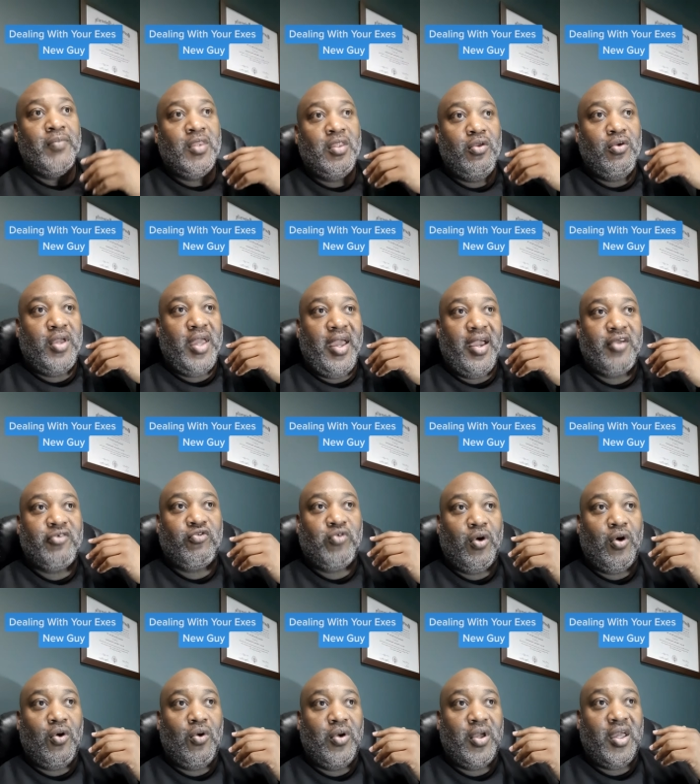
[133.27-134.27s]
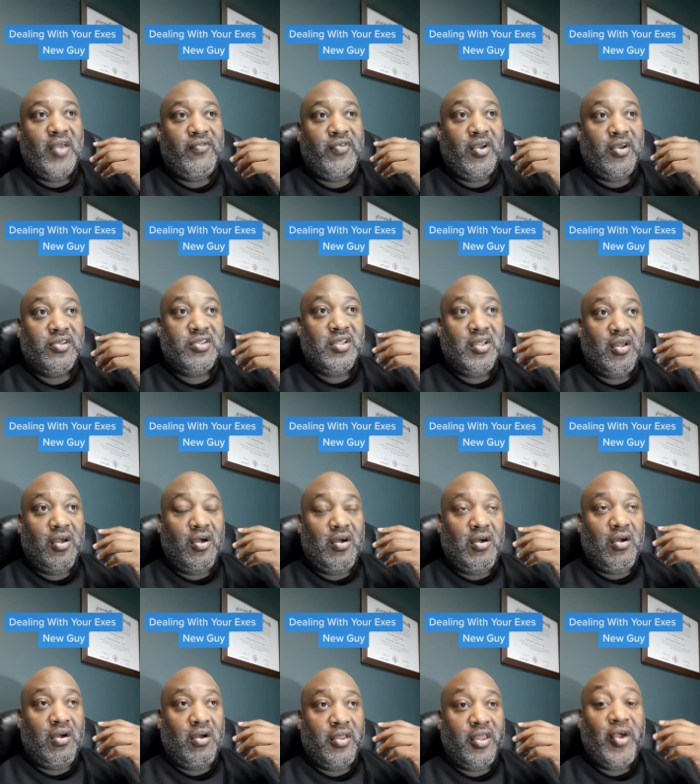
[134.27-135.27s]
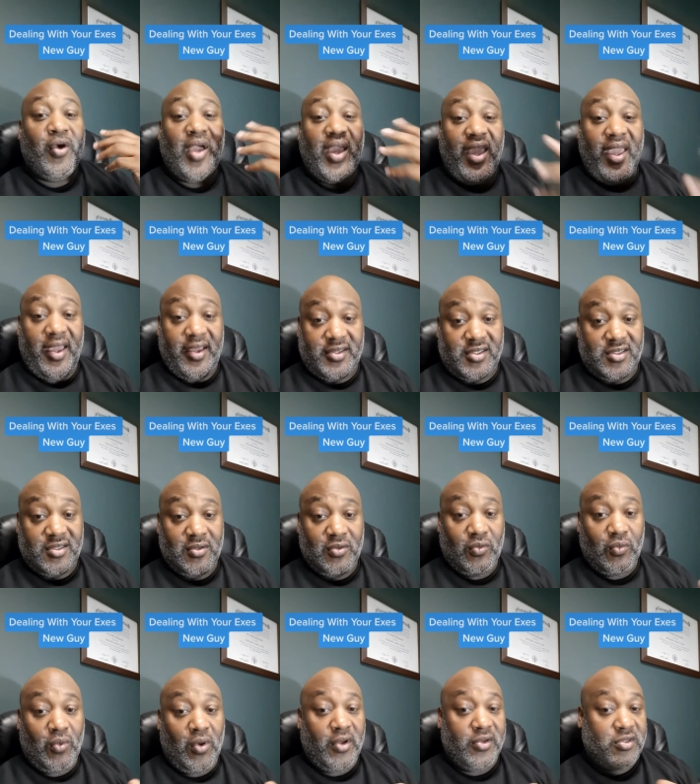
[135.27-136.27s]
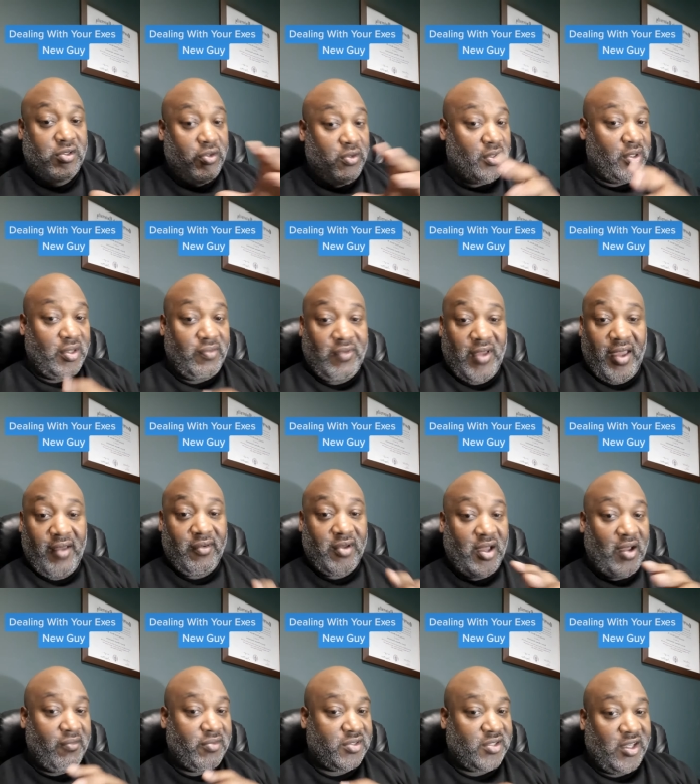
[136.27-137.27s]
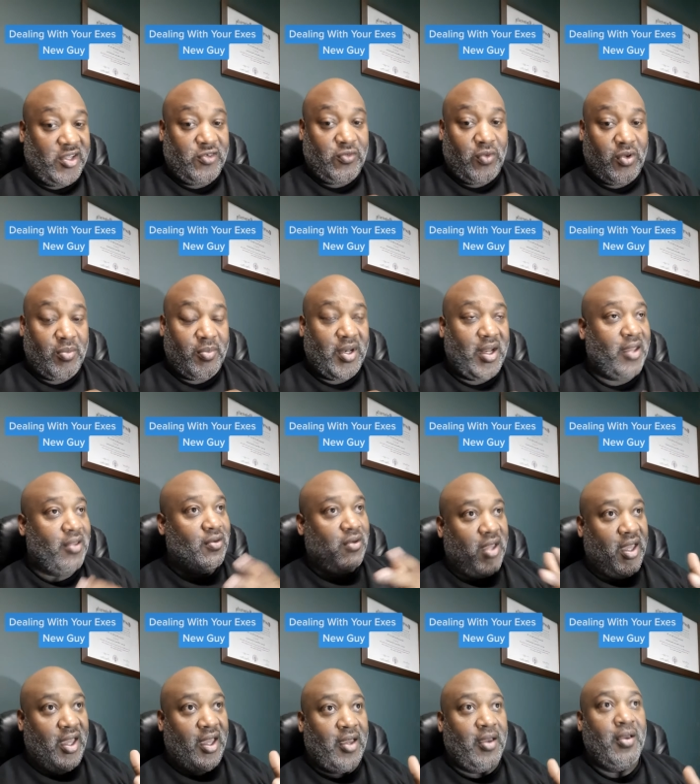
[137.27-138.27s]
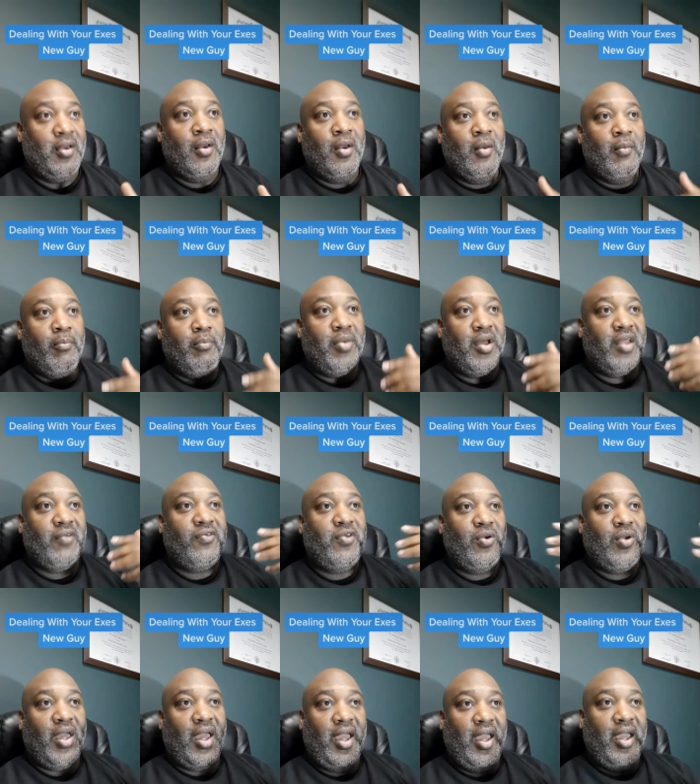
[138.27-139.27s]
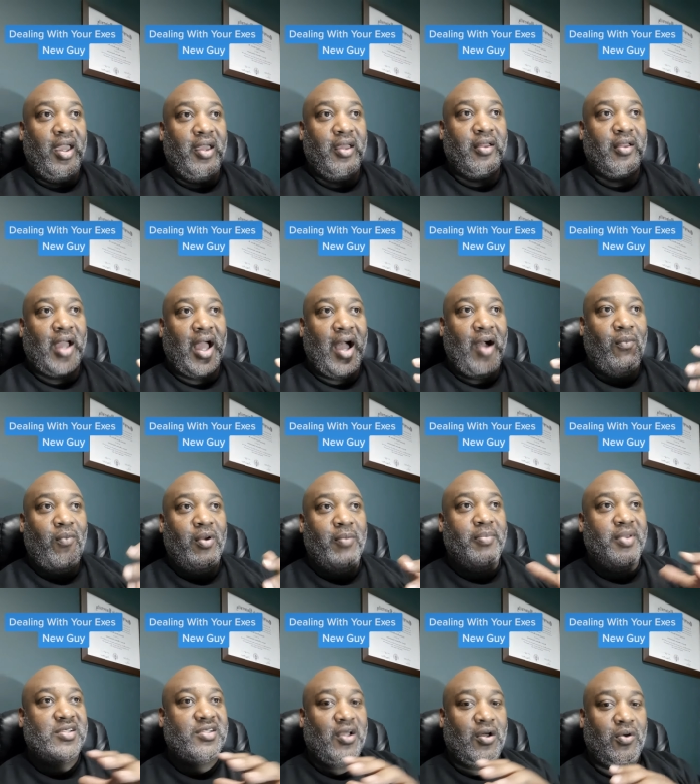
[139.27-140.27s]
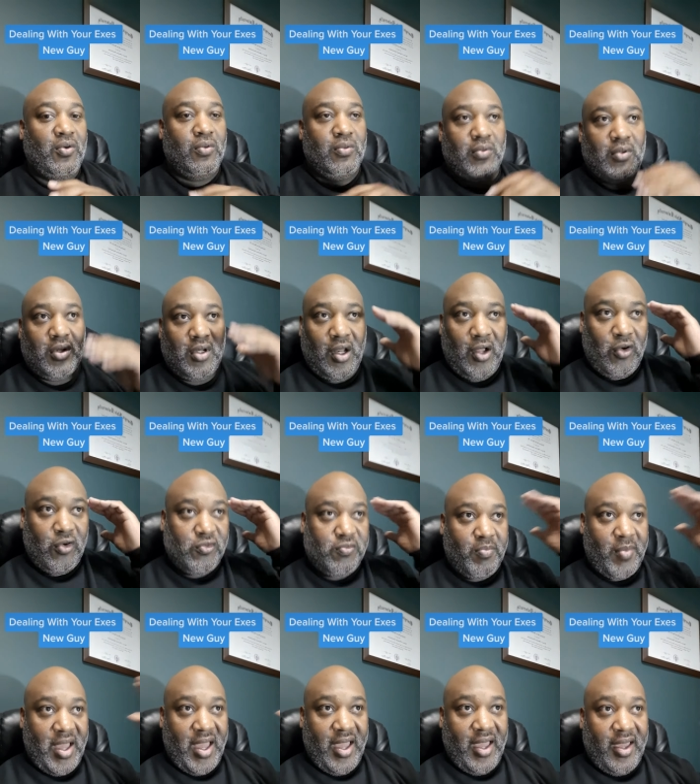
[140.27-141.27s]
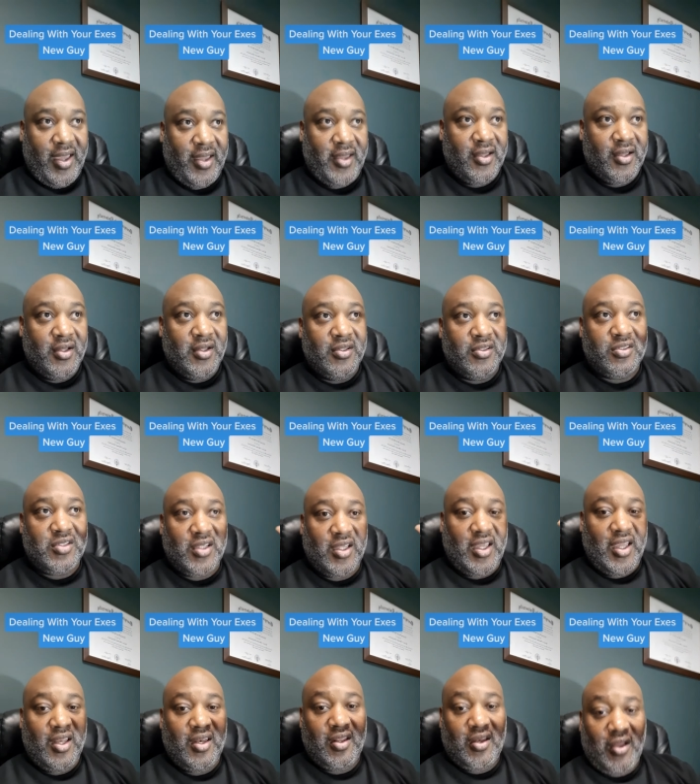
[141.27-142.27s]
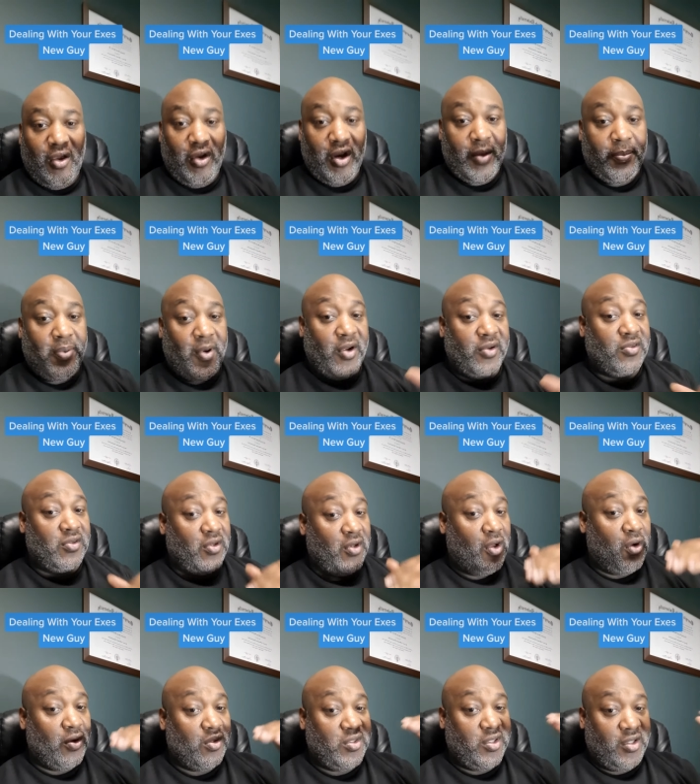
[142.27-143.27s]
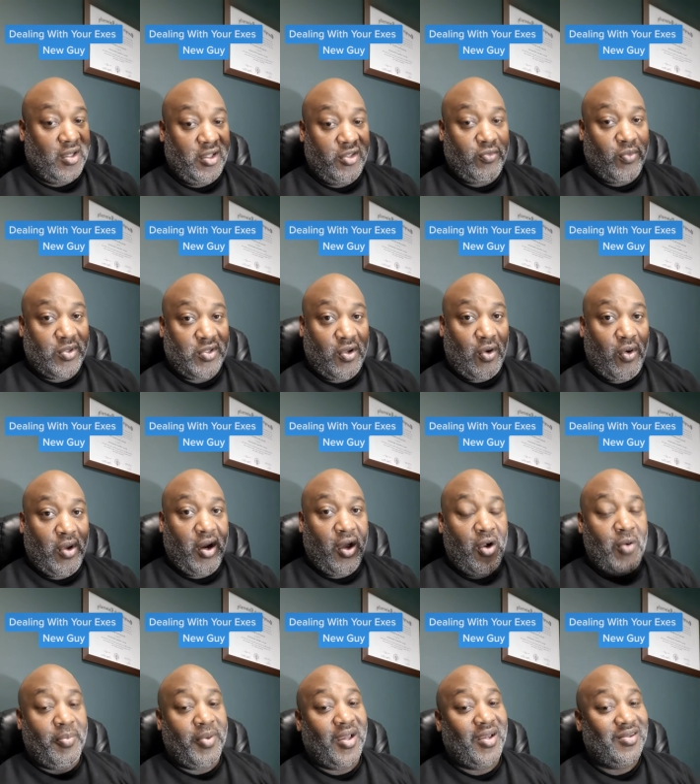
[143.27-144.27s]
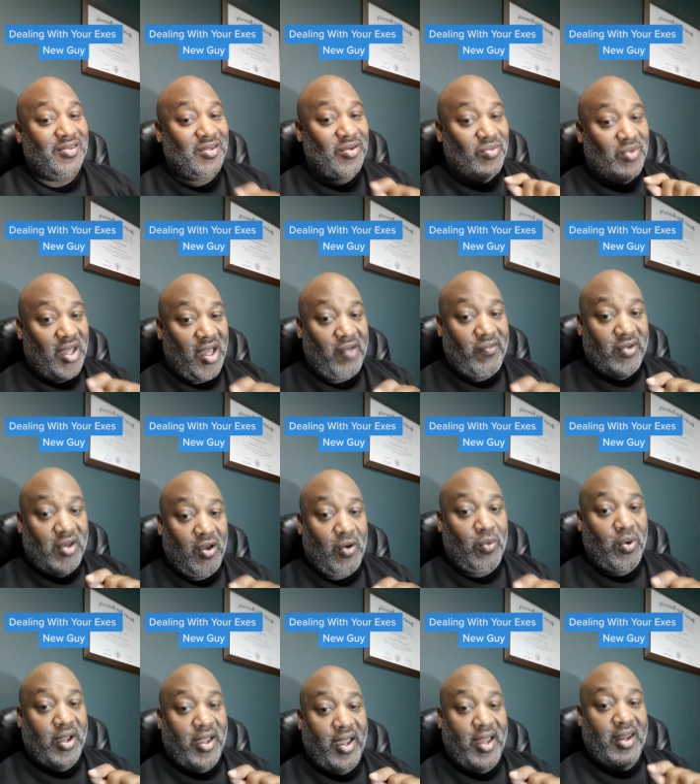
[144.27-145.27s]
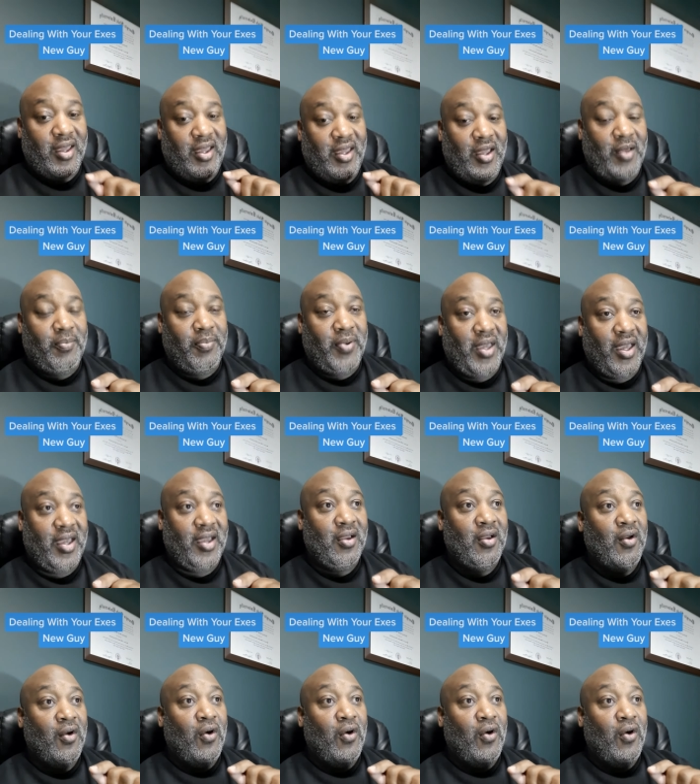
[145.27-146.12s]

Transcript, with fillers: You can't control if your uh, your ex wants you to even have a conversation with them or not. You can't. But if you can, I wouldn't be so close minded to getting to know that person, know at least what's going on, because you never know what kind of impact